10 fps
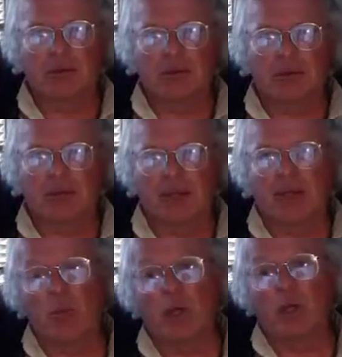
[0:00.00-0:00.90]
And then
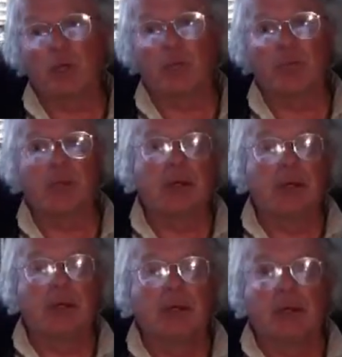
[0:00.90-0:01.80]
one group,
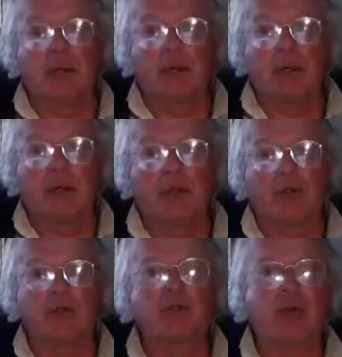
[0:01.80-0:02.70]
they're
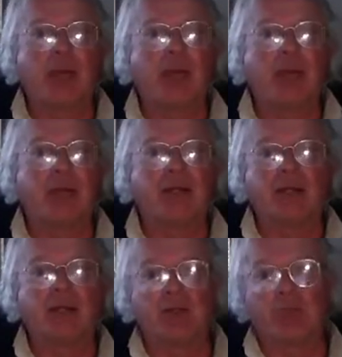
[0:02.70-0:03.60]
so bad, they're
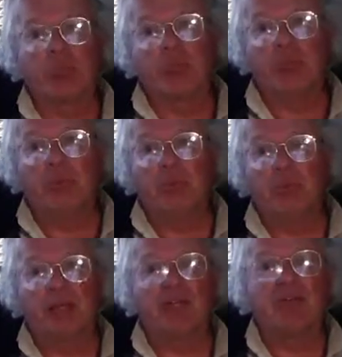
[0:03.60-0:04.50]
not going
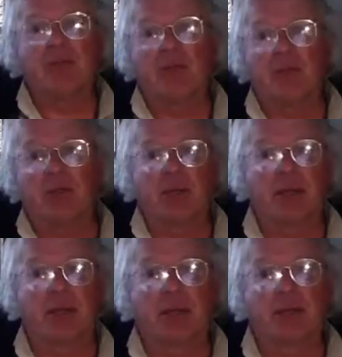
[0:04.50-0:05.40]
to even be in the 3
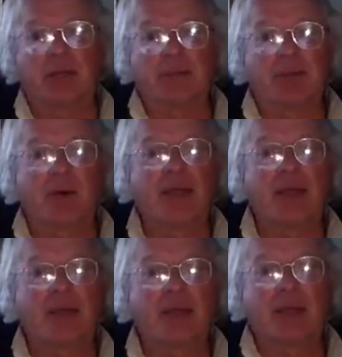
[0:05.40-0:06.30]
timelines. Okay,
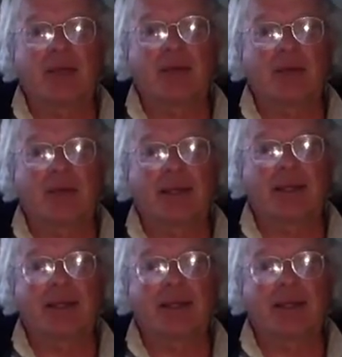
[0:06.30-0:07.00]
thank you, and that's it.